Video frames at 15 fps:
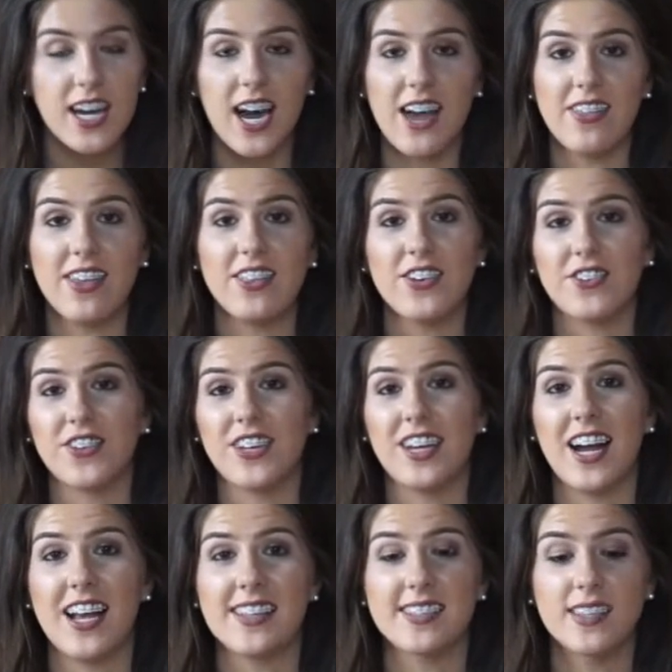I think they're really
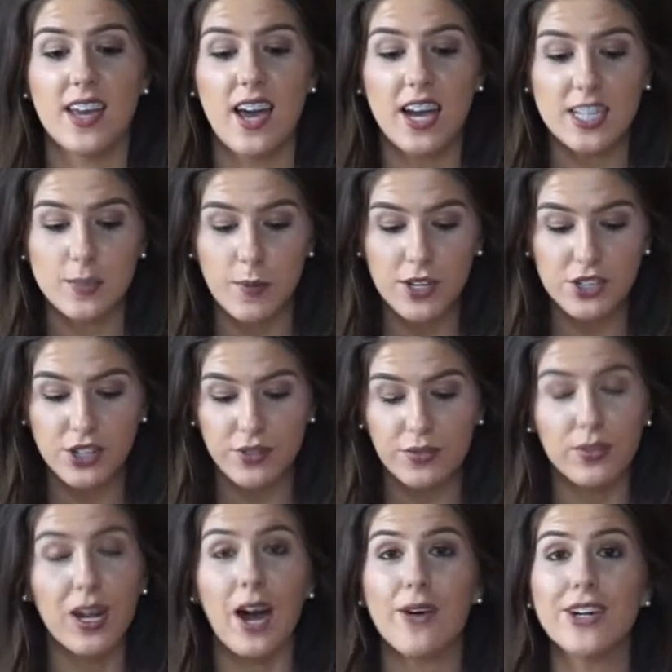nice, especially
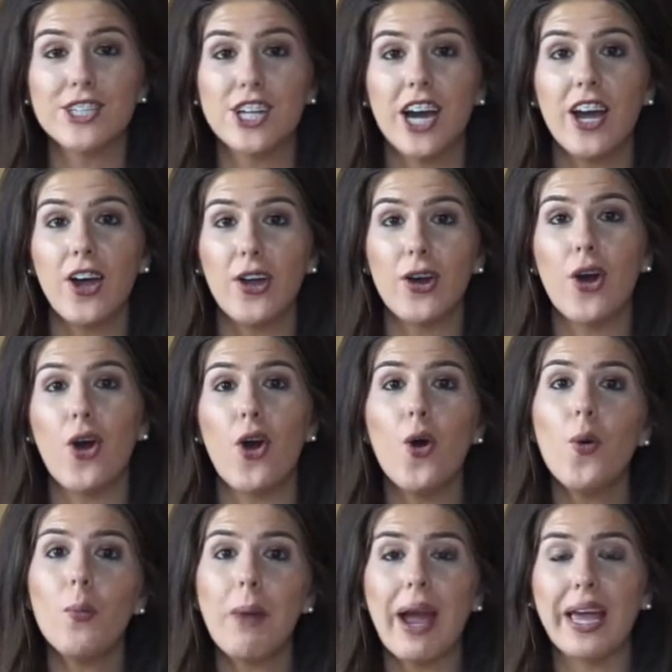Flower Child.
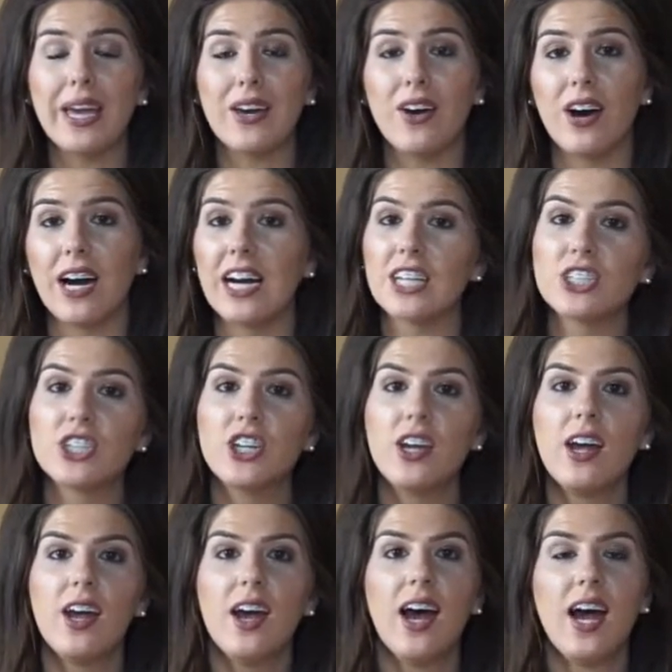Oh my gosh,
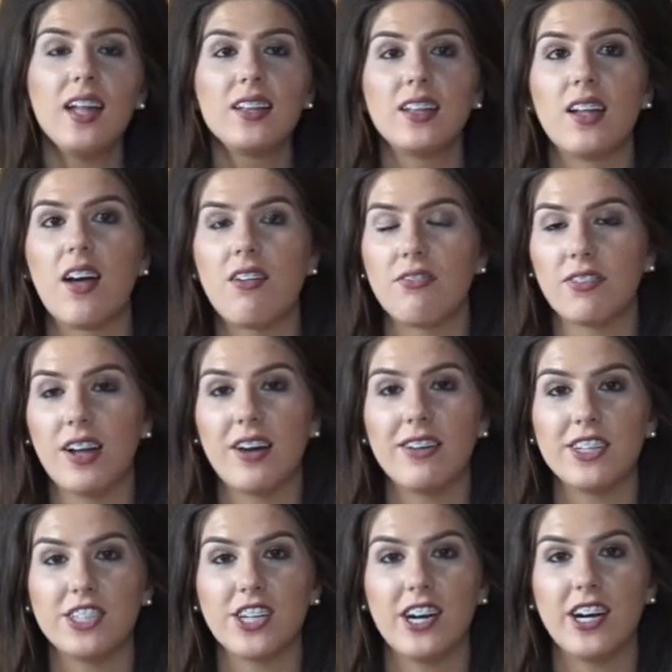I love
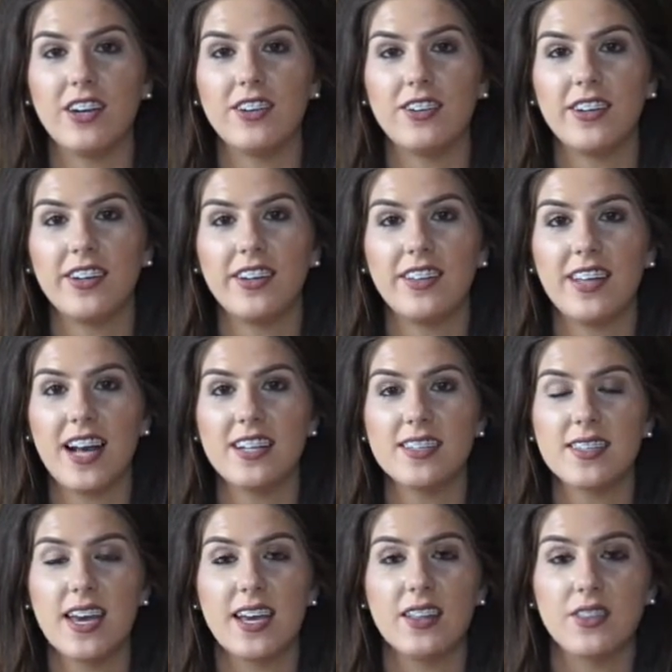Flower Child.
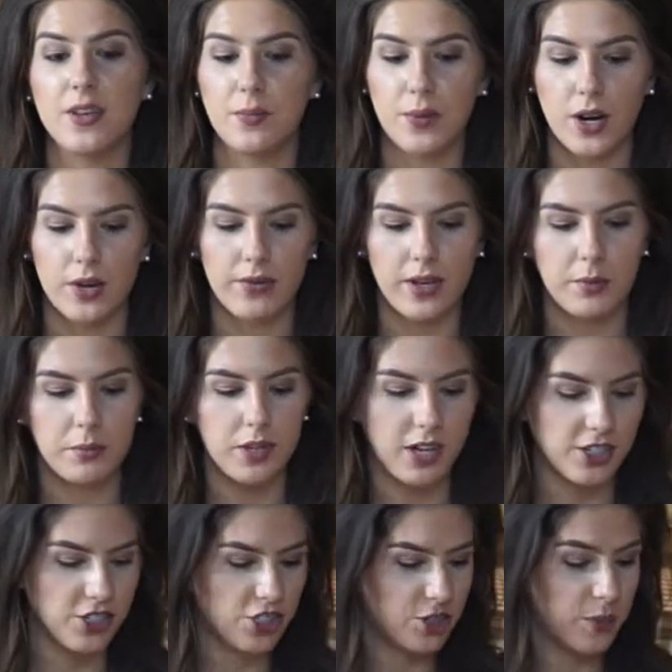That's like the perfect
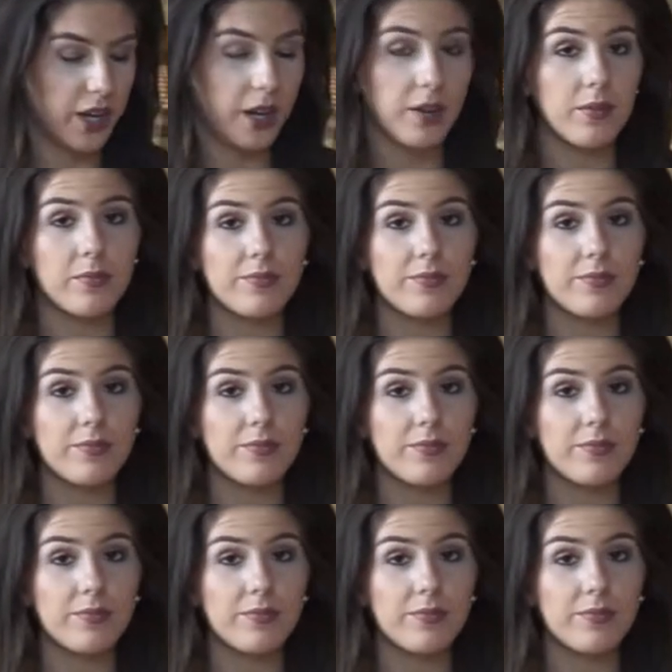blush to me.